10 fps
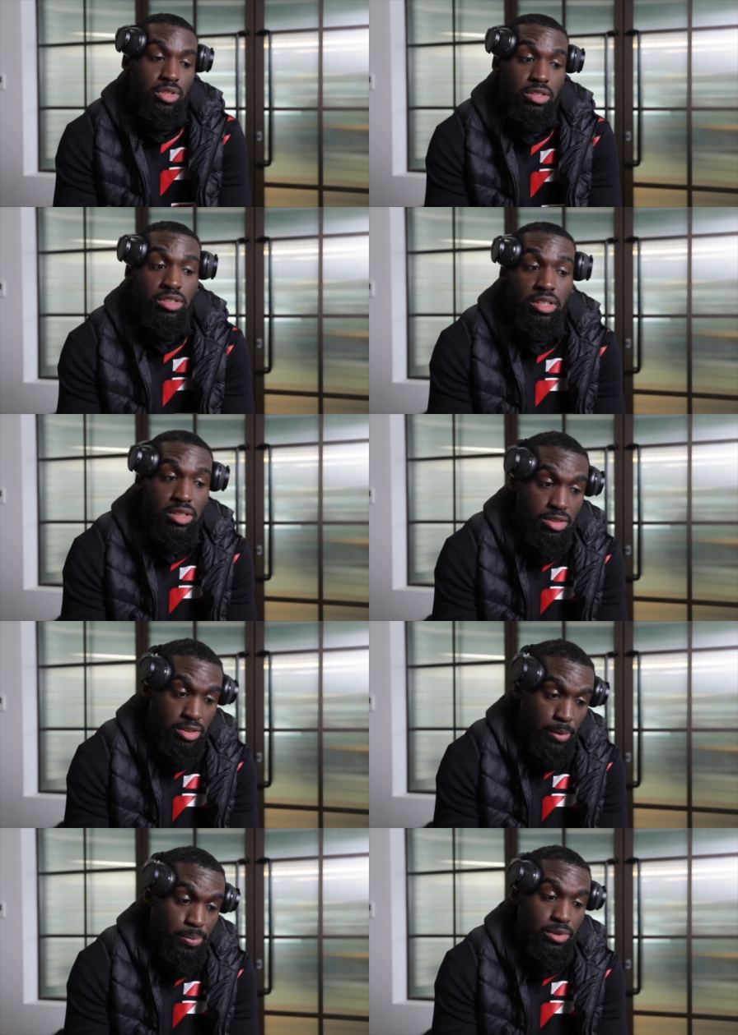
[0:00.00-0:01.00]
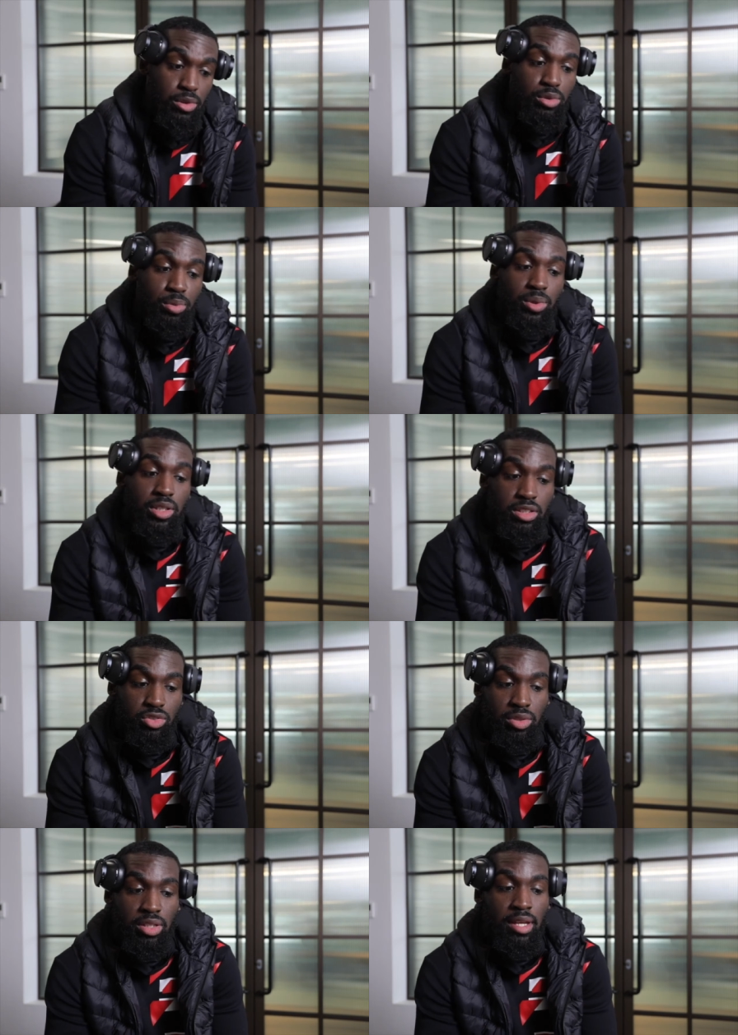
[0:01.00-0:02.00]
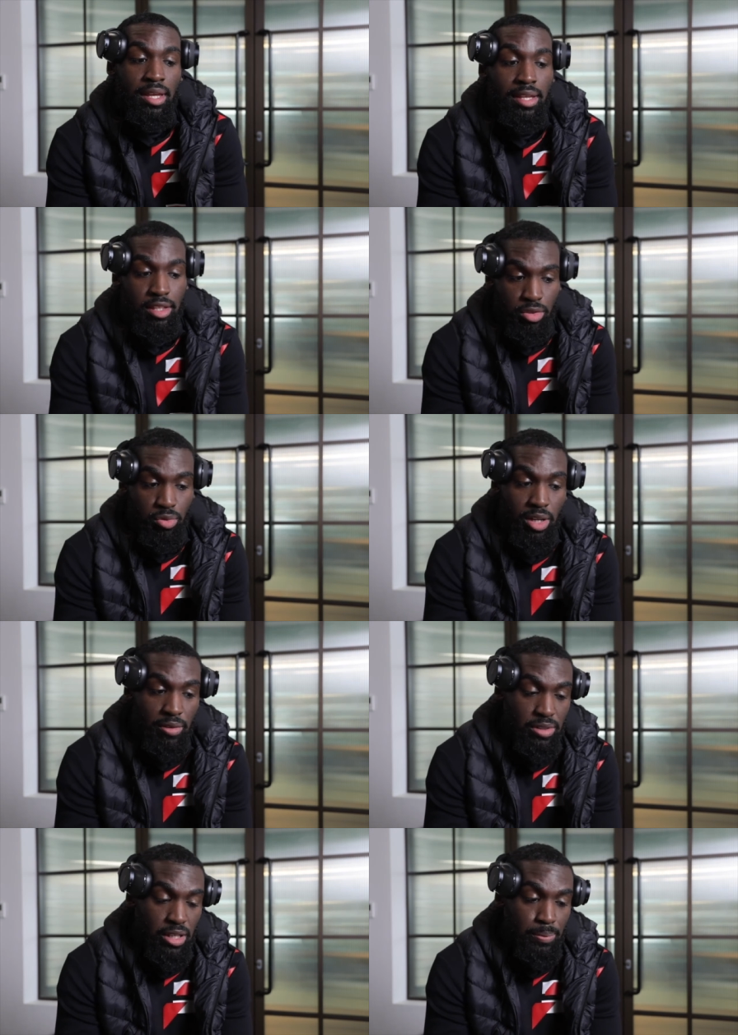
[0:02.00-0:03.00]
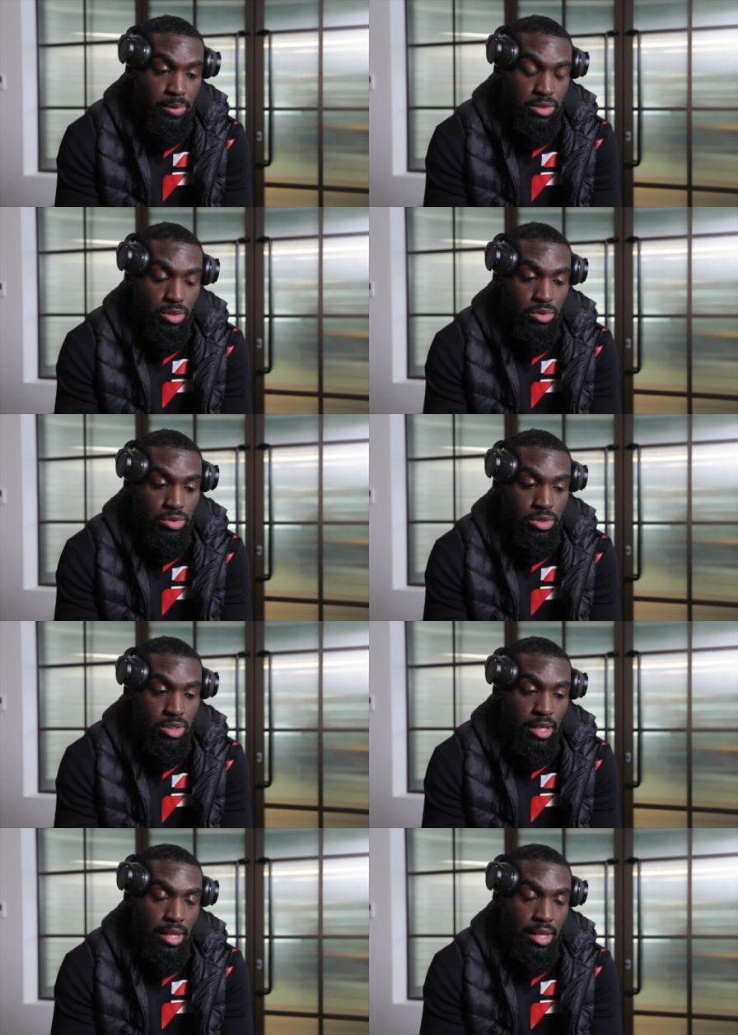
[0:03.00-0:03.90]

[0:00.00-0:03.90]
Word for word: There's six episodes, but we're going to screen three of the episodes